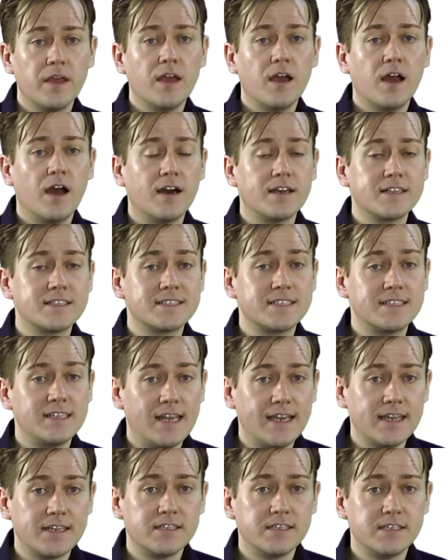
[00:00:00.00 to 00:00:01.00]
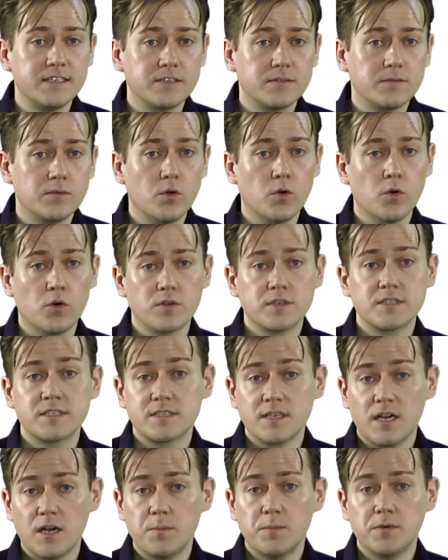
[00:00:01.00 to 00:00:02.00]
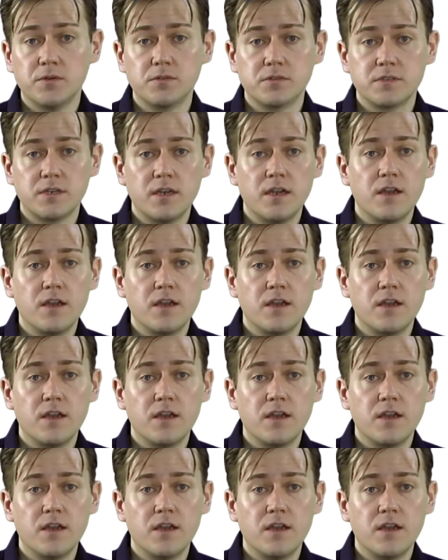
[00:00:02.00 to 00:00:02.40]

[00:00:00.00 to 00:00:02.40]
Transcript: are selected or sampled